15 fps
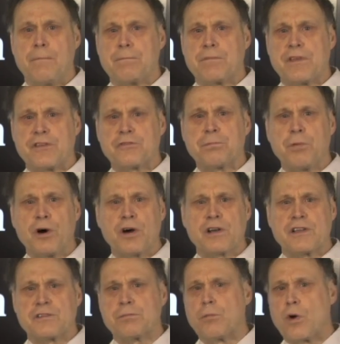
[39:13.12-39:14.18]
This
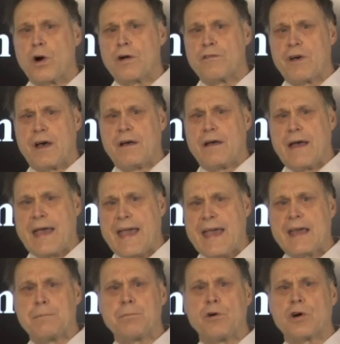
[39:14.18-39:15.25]
book is more of a
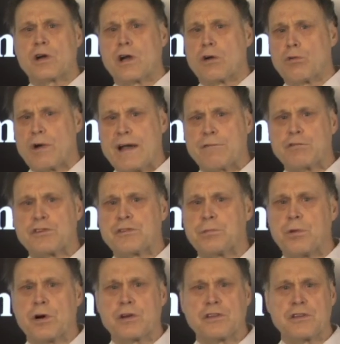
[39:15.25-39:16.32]
handbook or reference
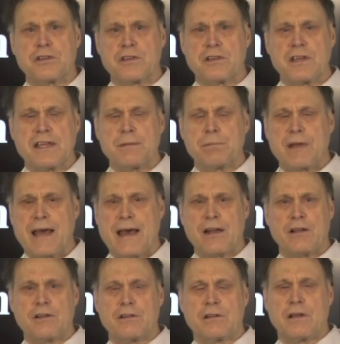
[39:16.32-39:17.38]
book. You can keep it out
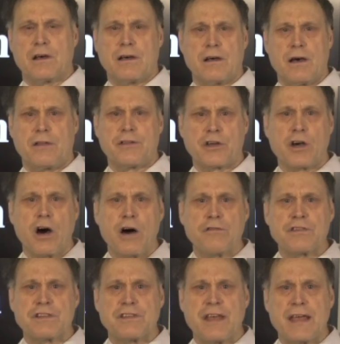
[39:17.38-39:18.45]
on the
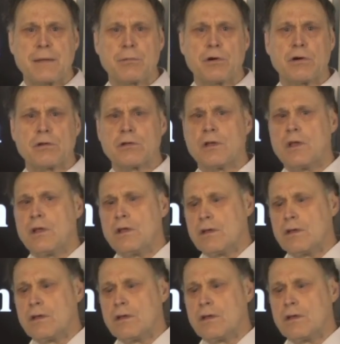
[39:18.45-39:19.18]
coffee table.